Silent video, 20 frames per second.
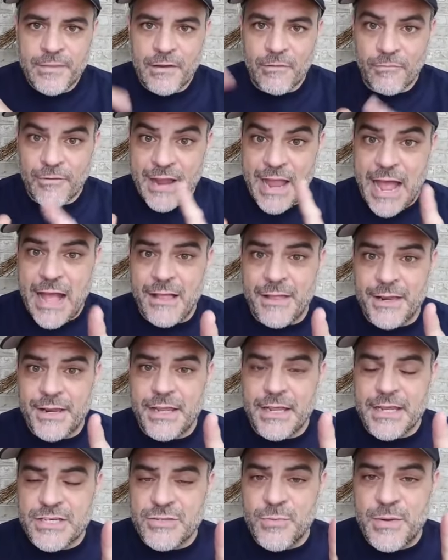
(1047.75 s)

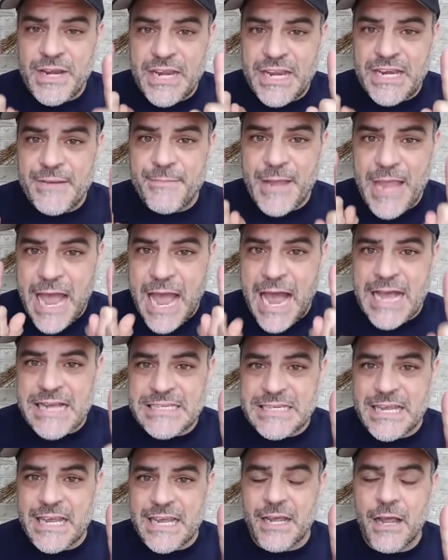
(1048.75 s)
Reality is we need to be
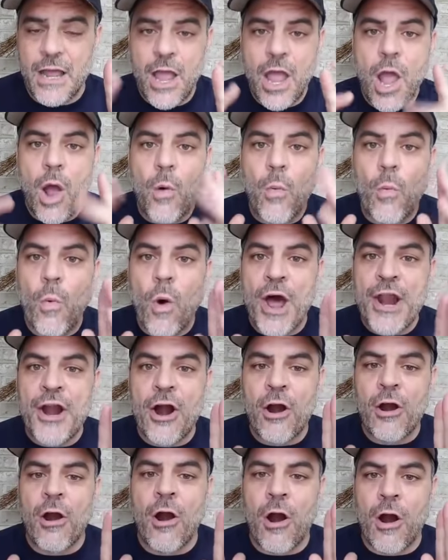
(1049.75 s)
asking, what
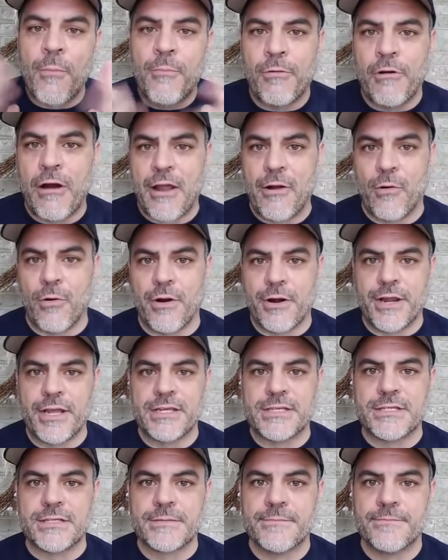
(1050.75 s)
are our
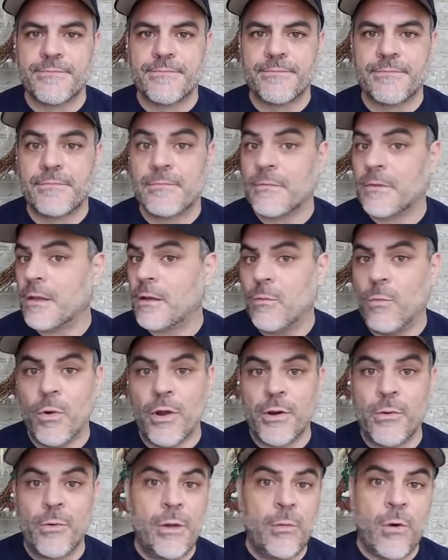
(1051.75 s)
priorities? What
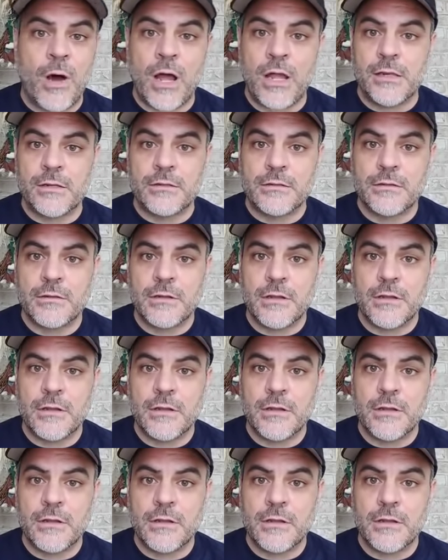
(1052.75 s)
do we want?